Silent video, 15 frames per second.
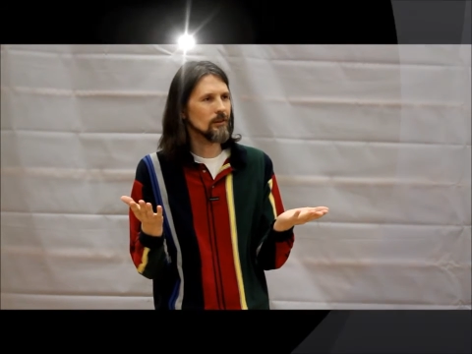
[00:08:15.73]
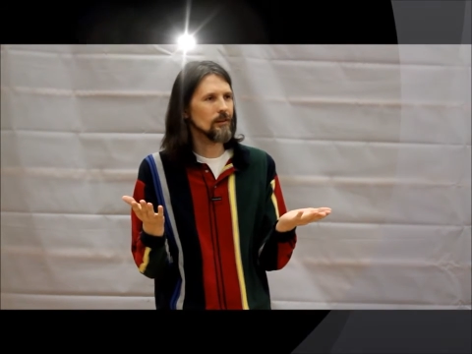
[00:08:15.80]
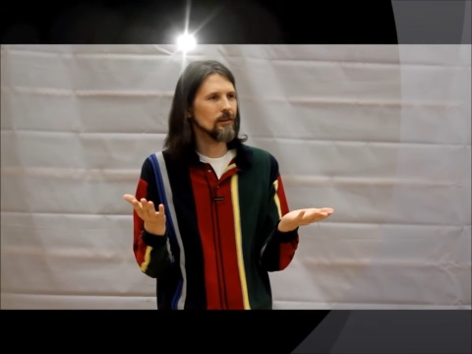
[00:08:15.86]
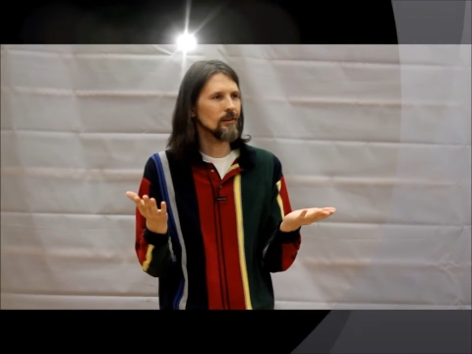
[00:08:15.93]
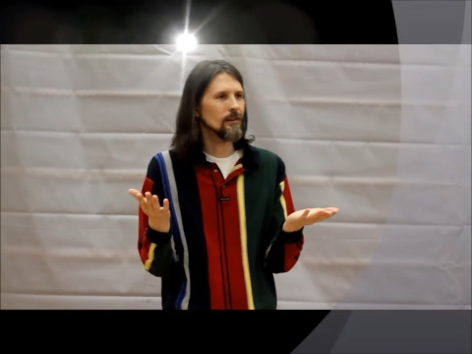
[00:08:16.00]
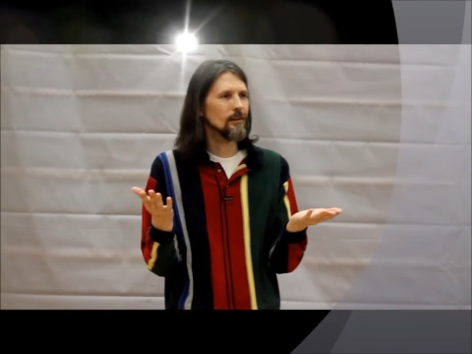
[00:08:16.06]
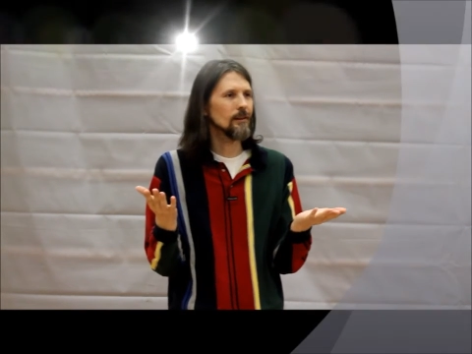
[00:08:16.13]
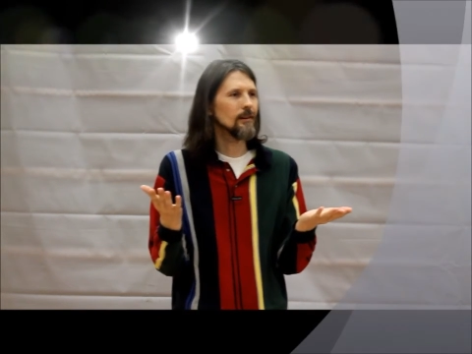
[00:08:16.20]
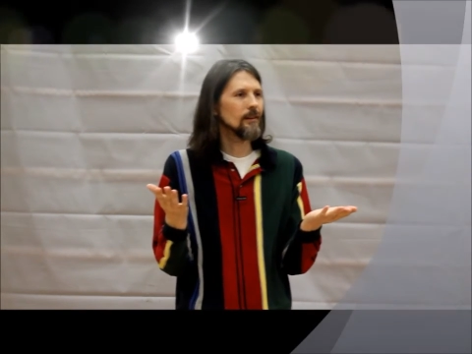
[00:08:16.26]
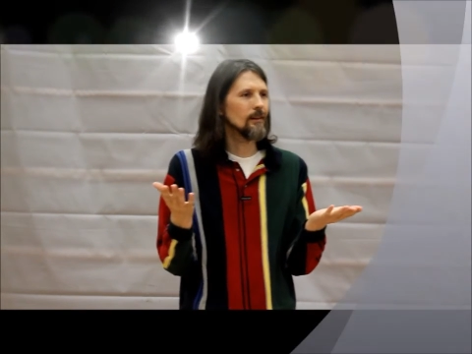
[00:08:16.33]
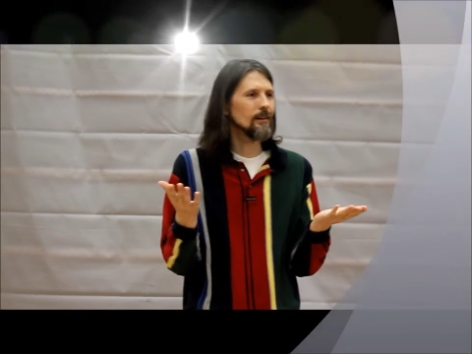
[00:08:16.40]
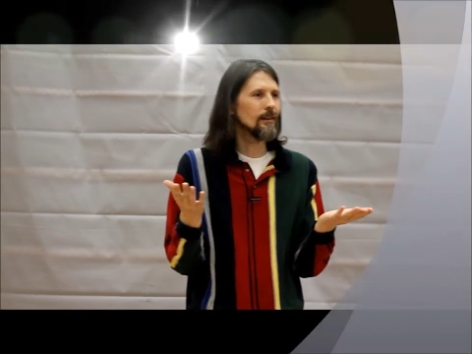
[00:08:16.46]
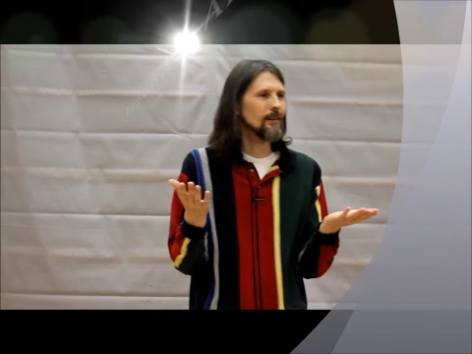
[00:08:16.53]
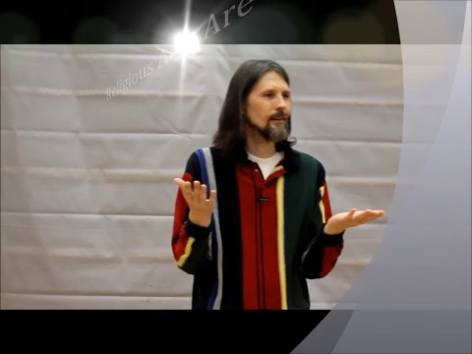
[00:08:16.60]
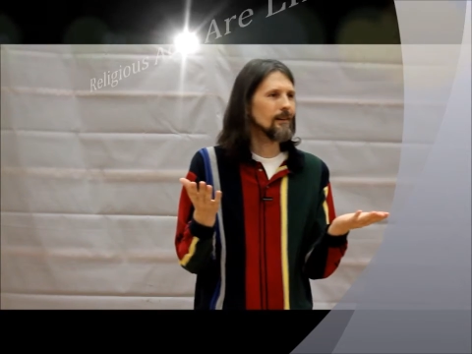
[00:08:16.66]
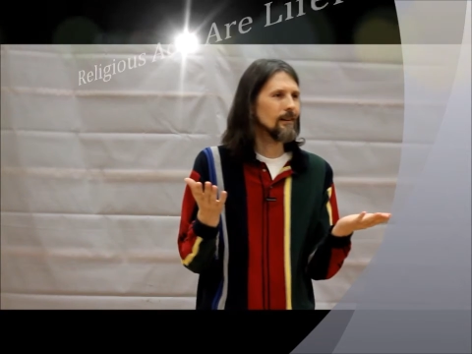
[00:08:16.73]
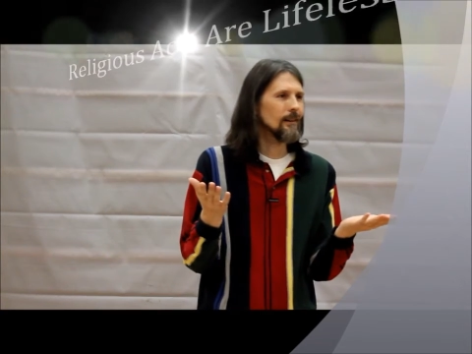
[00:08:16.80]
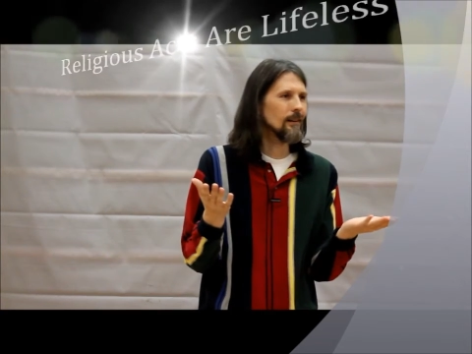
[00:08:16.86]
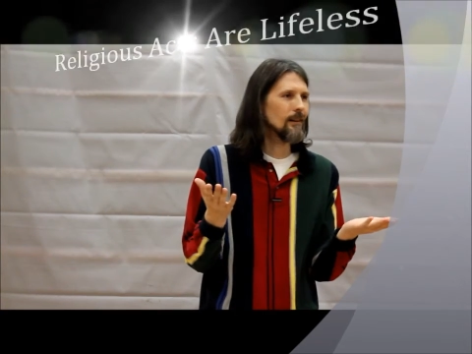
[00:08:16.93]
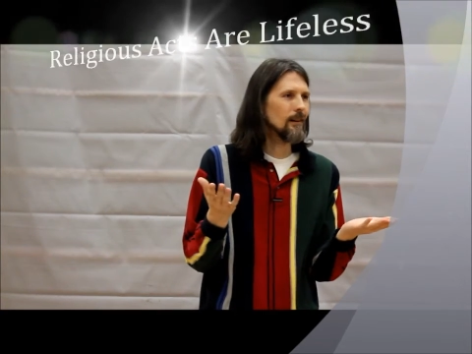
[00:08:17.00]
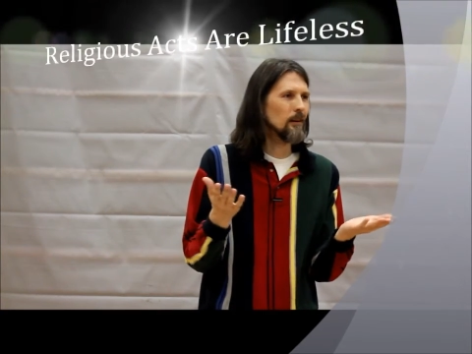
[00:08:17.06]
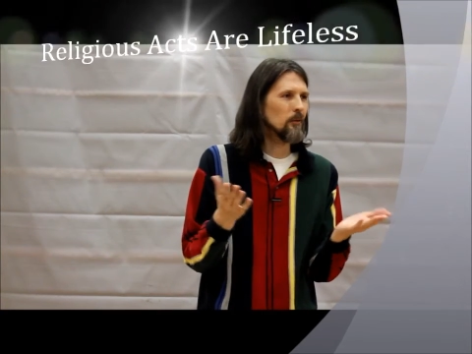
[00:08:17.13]

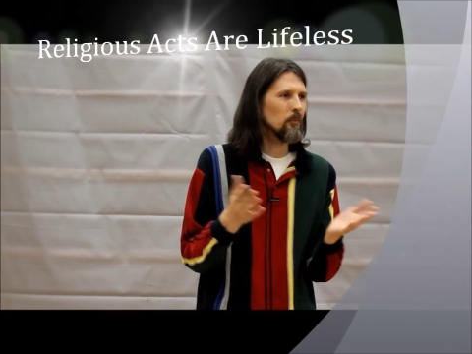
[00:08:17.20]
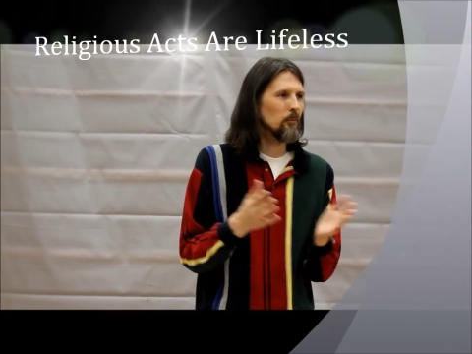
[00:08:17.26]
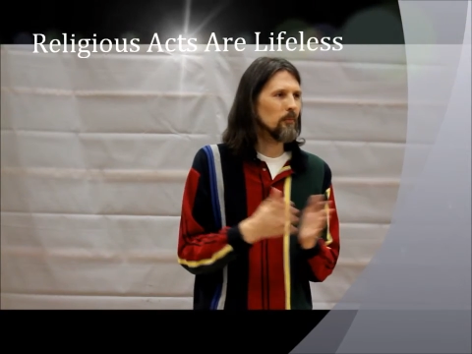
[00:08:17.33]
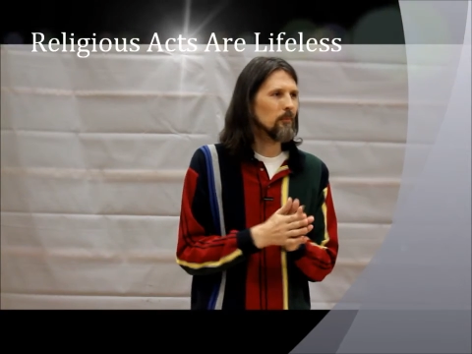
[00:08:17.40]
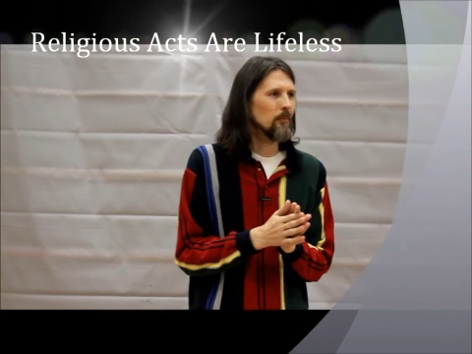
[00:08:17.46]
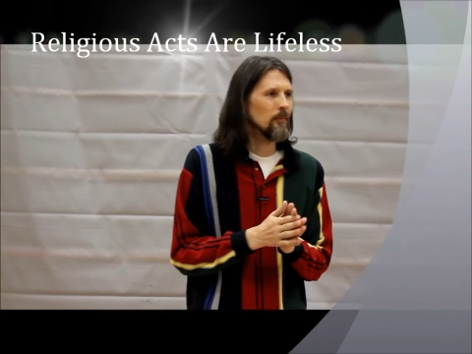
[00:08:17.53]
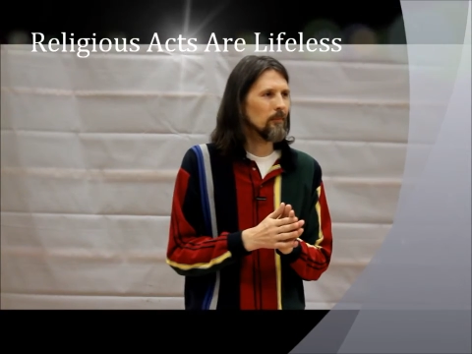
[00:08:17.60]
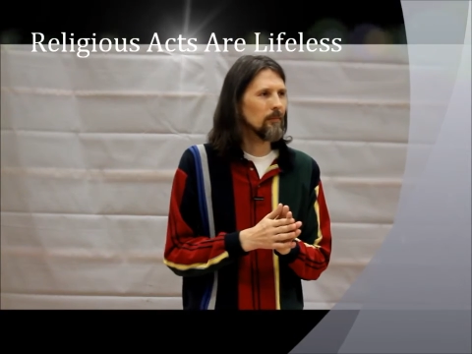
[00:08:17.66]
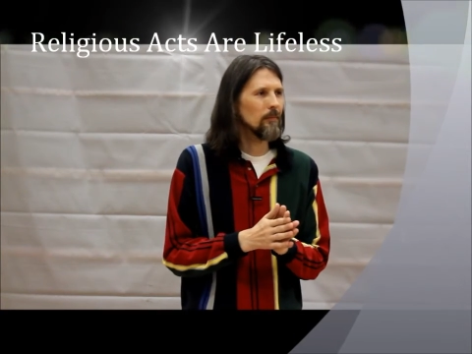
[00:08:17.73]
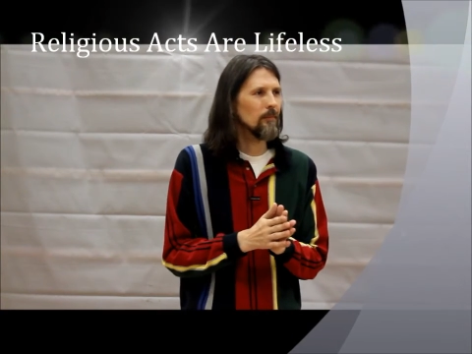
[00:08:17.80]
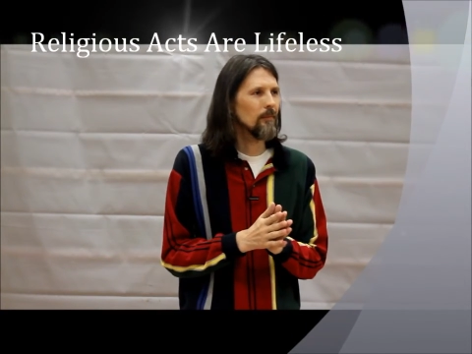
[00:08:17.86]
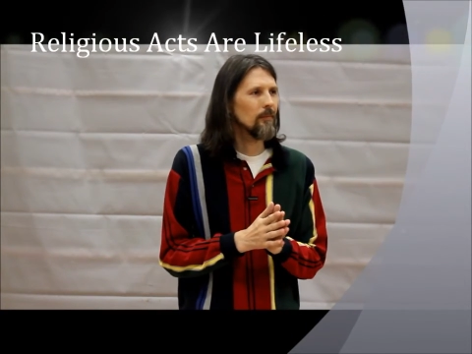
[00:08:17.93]
Nothing is said.